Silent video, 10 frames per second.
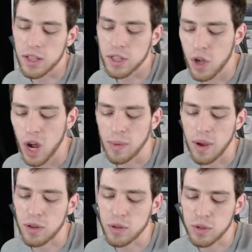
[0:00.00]
Let's talk
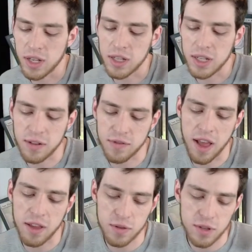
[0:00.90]
about utility and
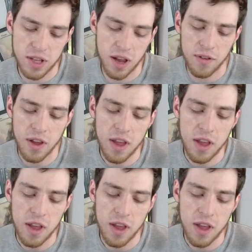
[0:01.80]
value stuff.